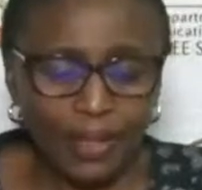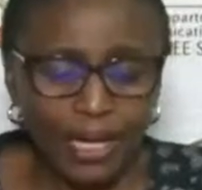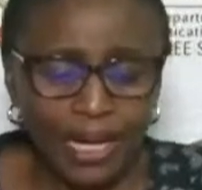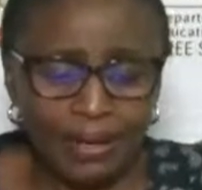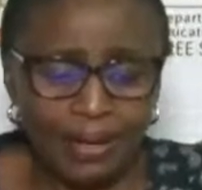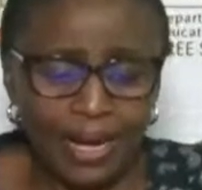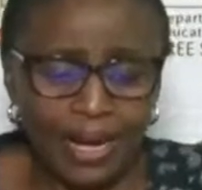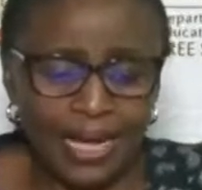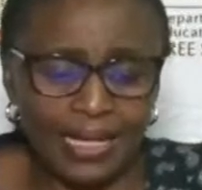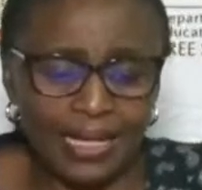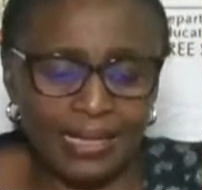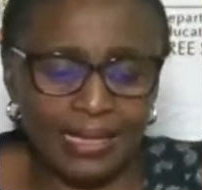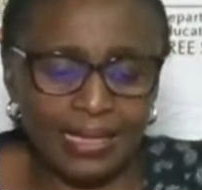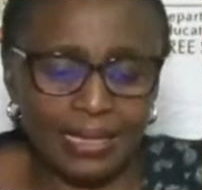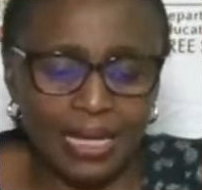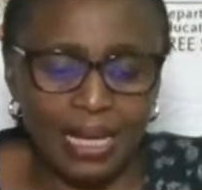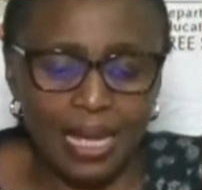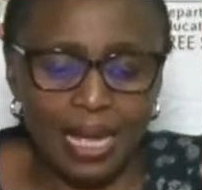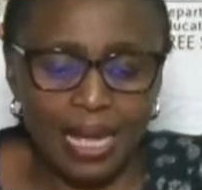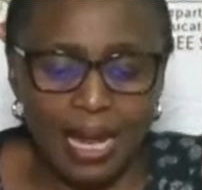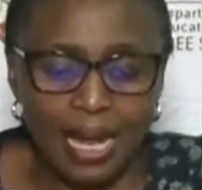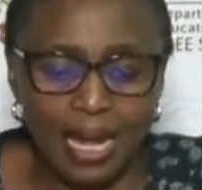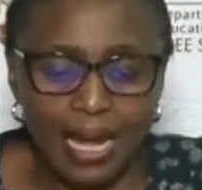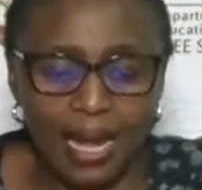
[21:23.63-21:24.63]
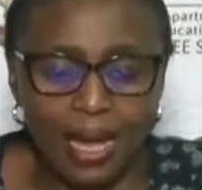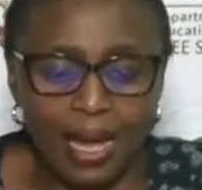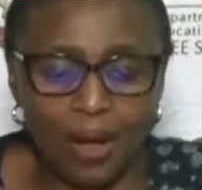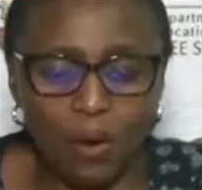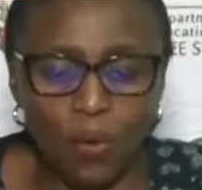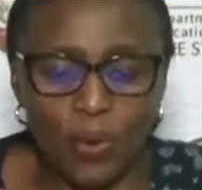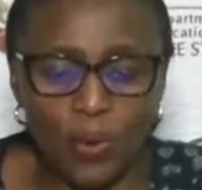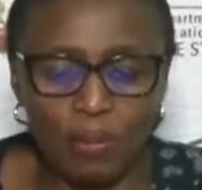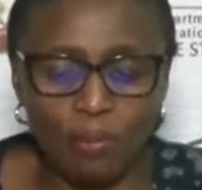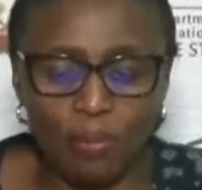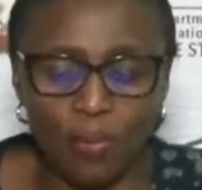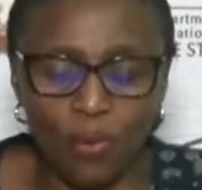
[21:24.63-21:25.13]
Right, now
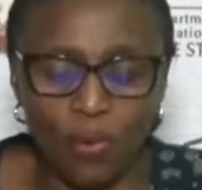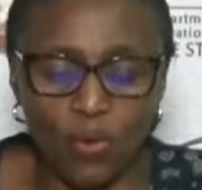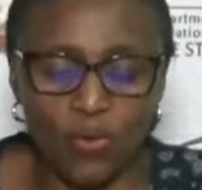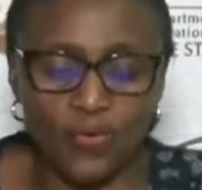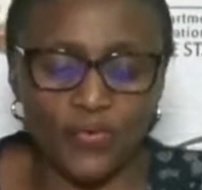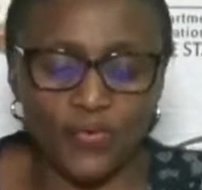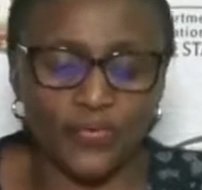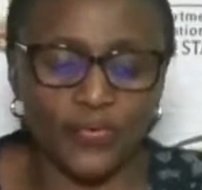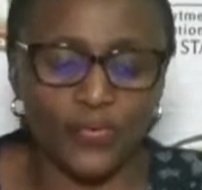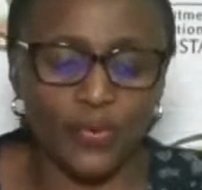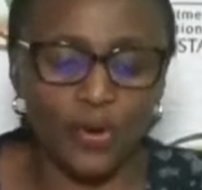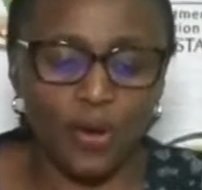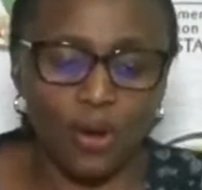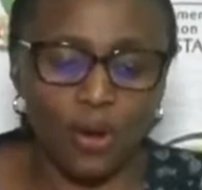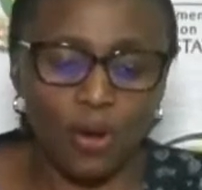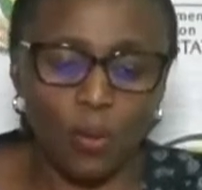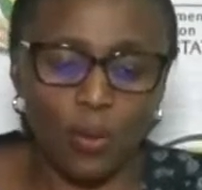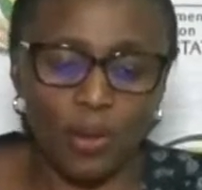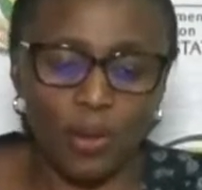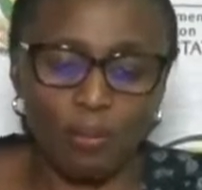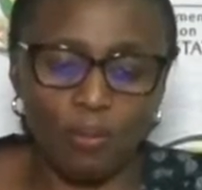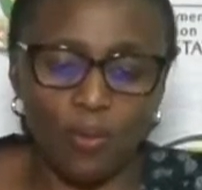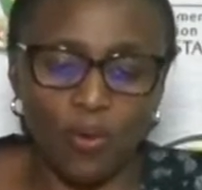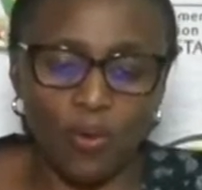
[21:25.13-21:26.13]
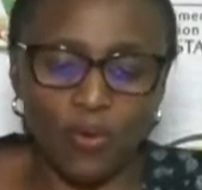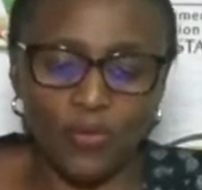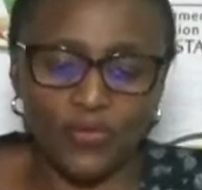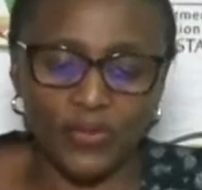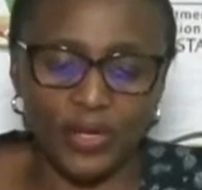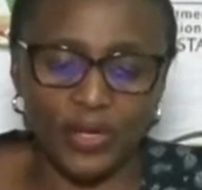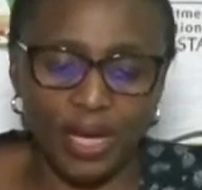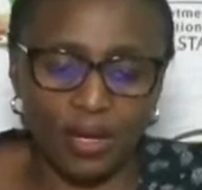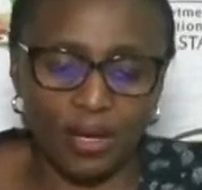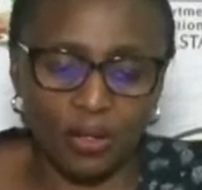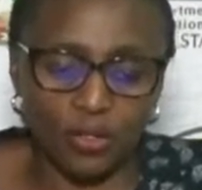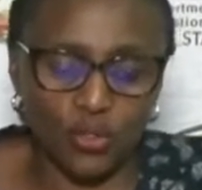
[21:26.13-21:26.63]
we move
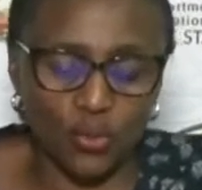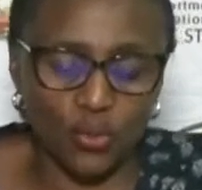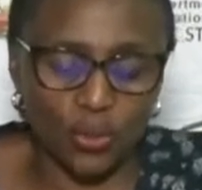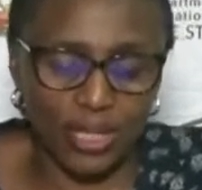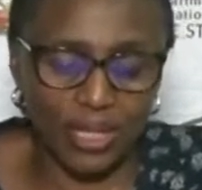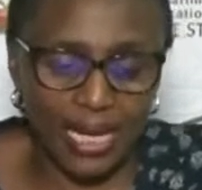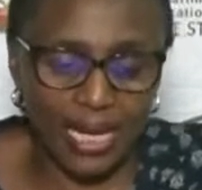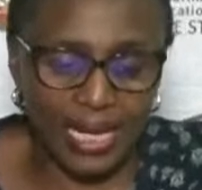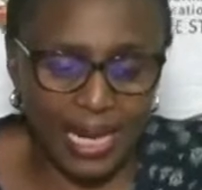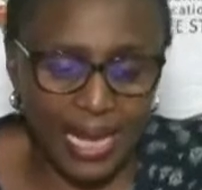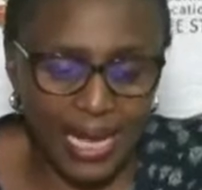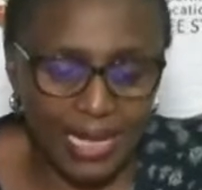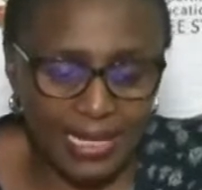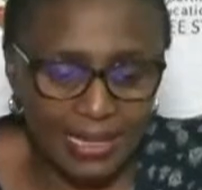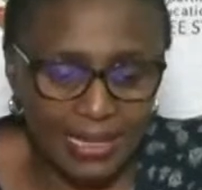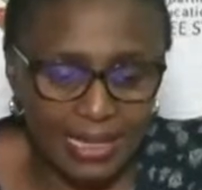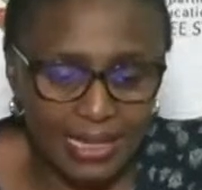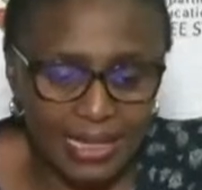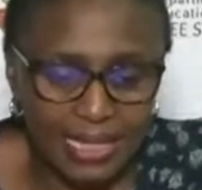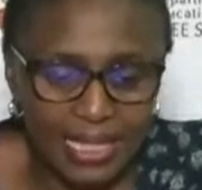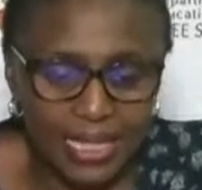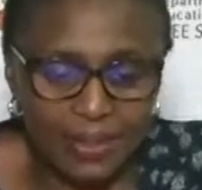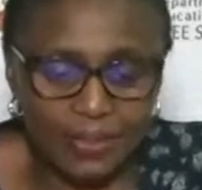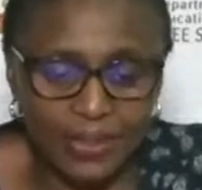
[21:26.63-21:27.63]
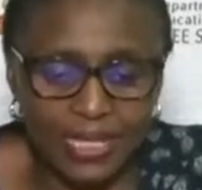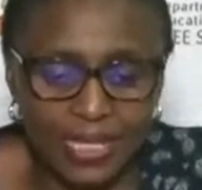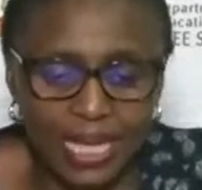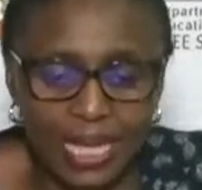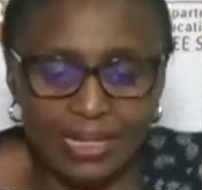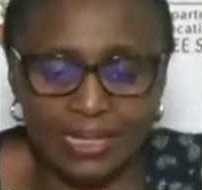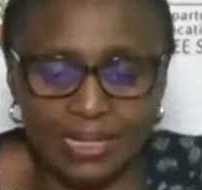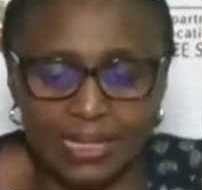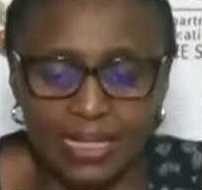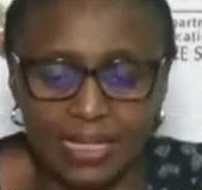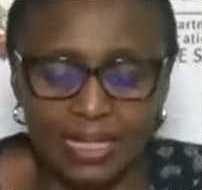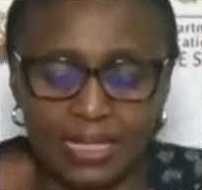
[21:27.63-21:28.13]
now to the next tips
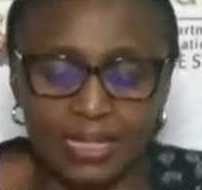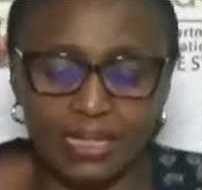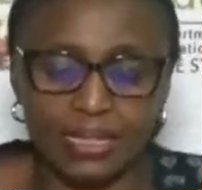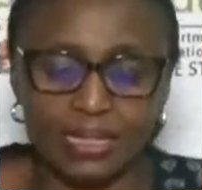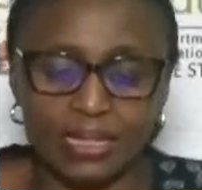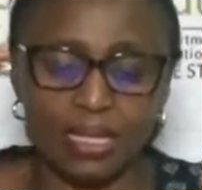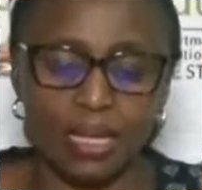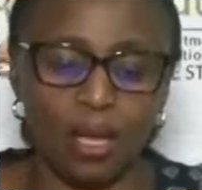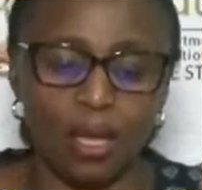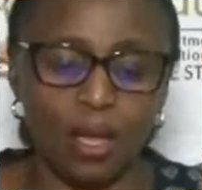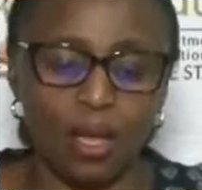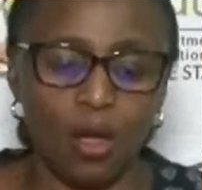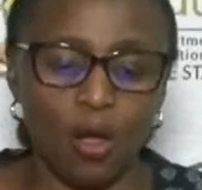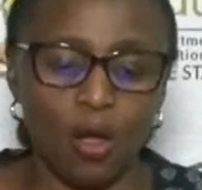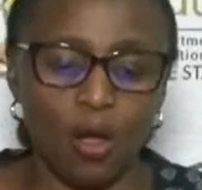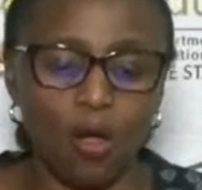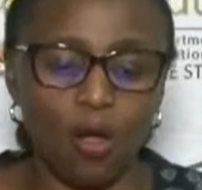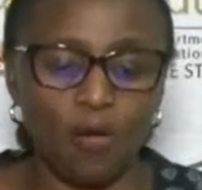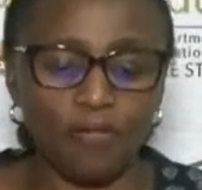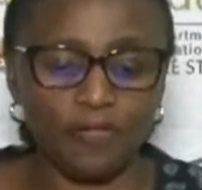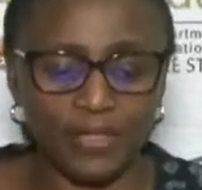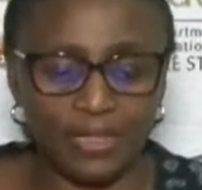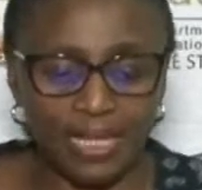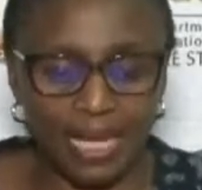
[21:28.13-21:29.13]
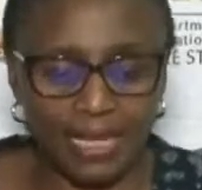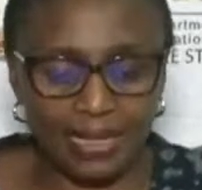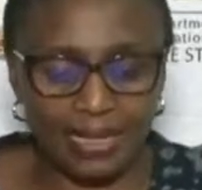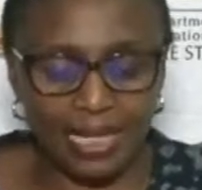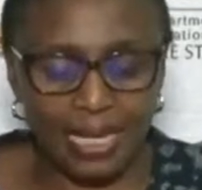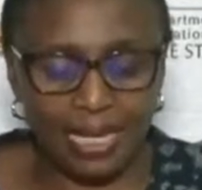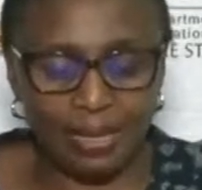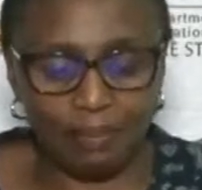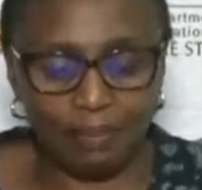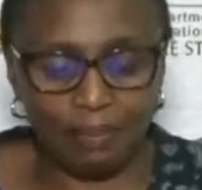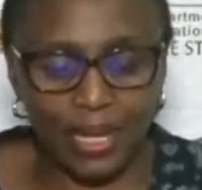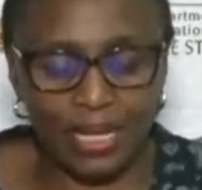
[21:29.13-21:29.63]
and tricks of
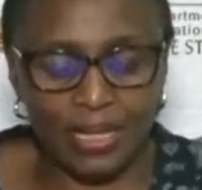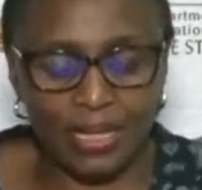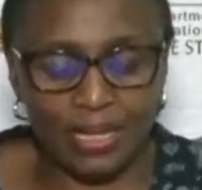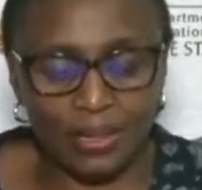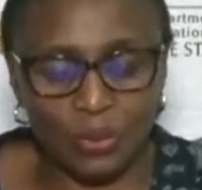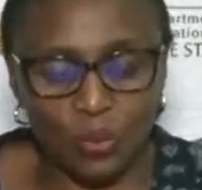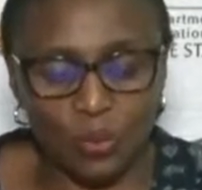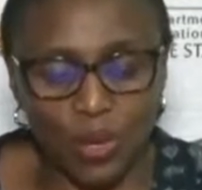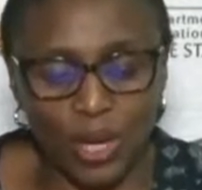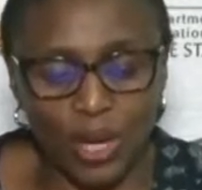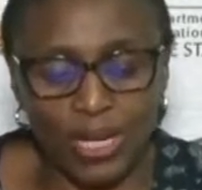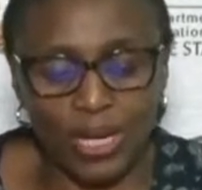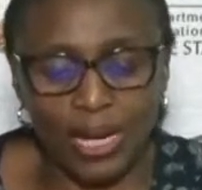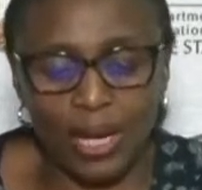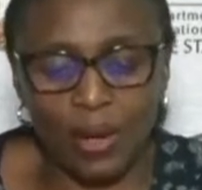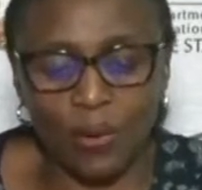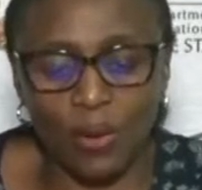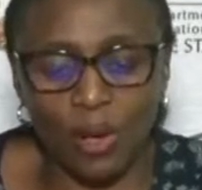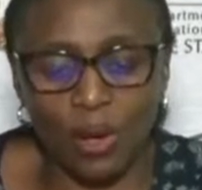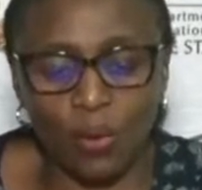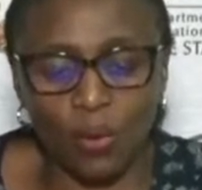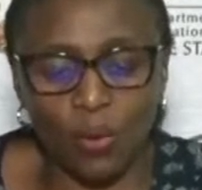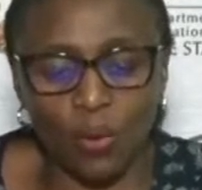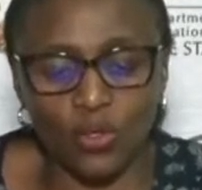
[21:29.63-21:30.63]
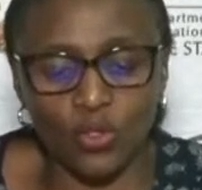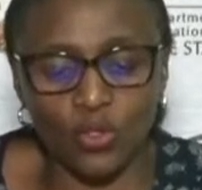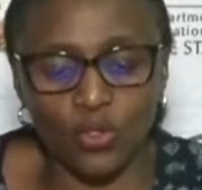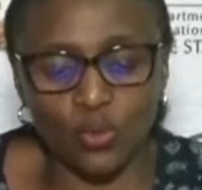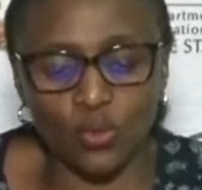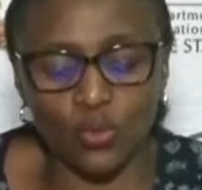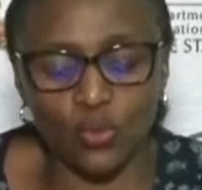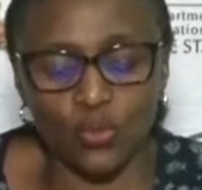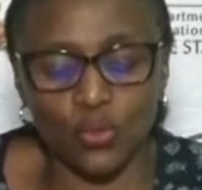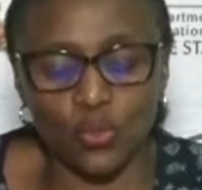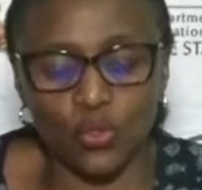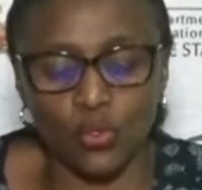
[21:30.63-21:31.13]
database, where now we are going
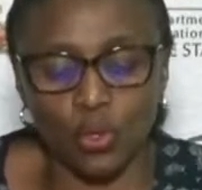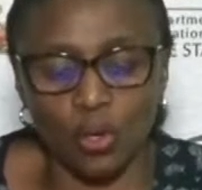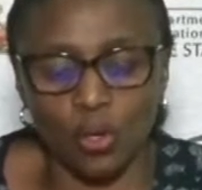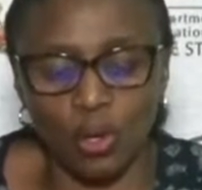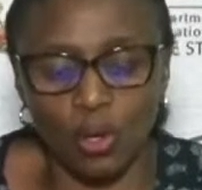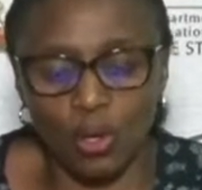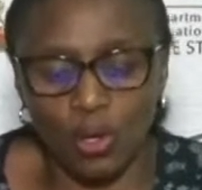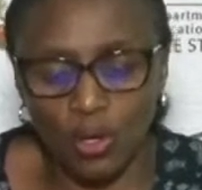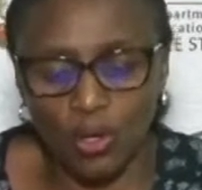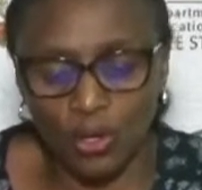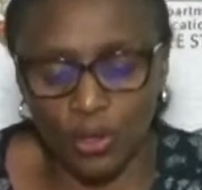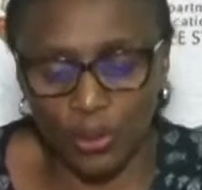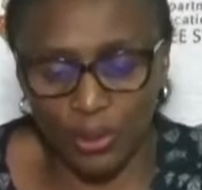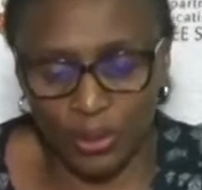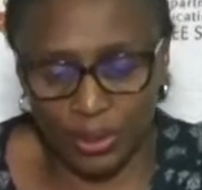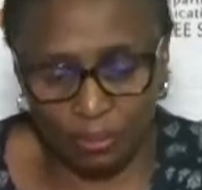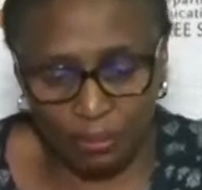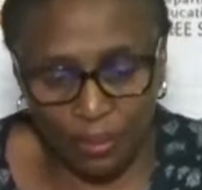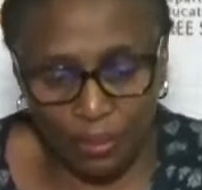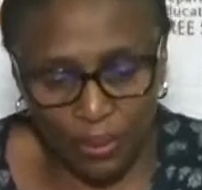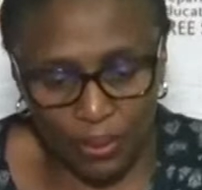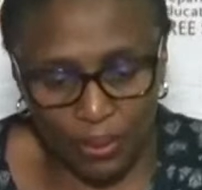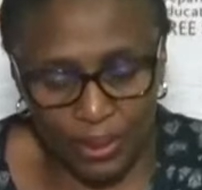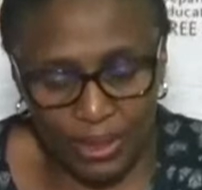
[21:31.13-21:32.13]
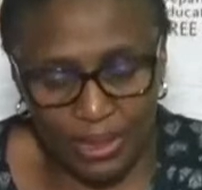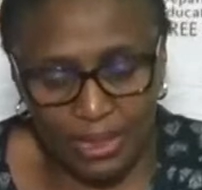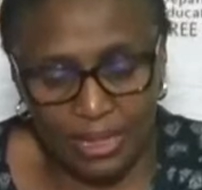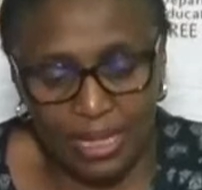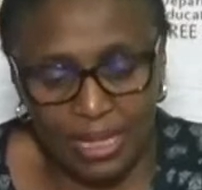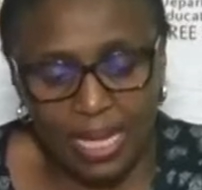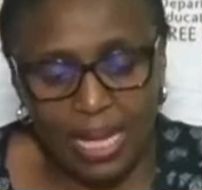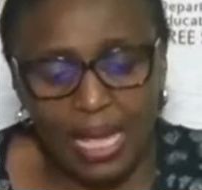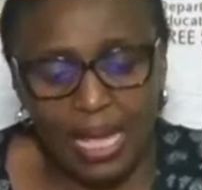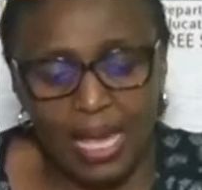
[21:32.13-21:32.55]
to do your report.